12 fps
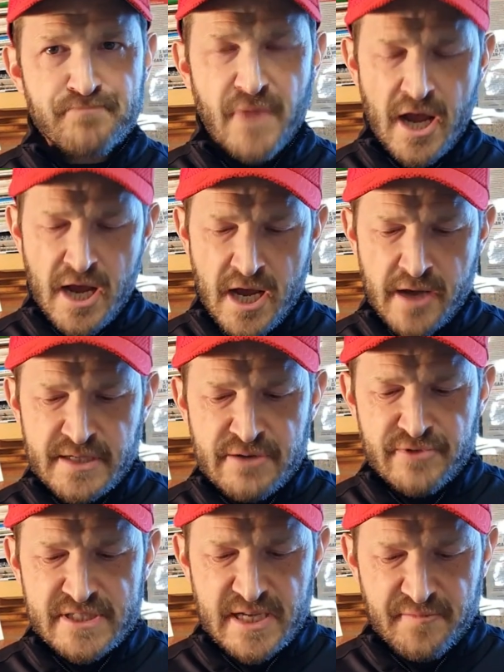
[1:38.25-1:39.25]
I didn't
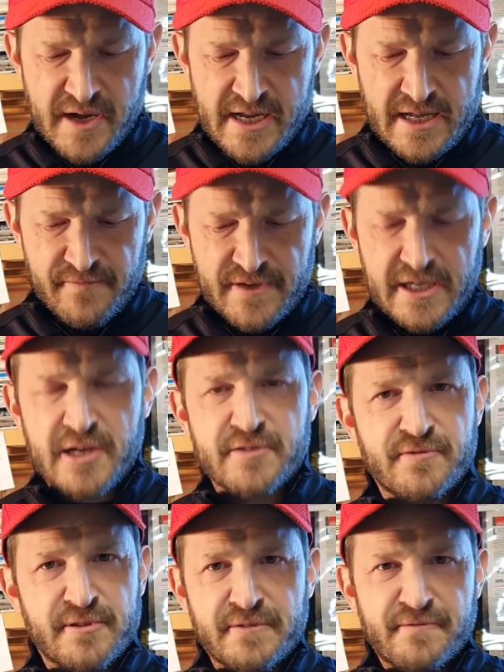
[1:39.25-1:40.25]
receive any videos
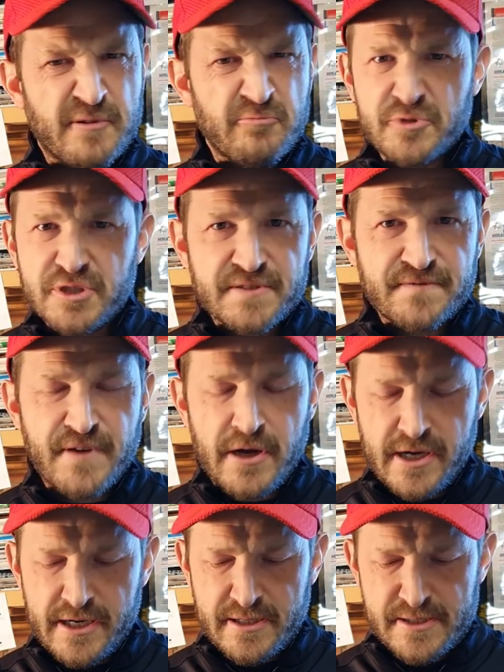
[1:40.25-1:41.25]
from the front, which is
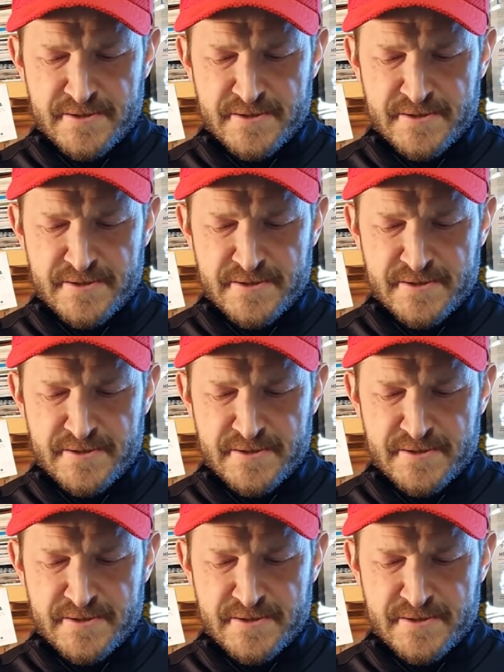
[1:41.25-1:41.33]
fine.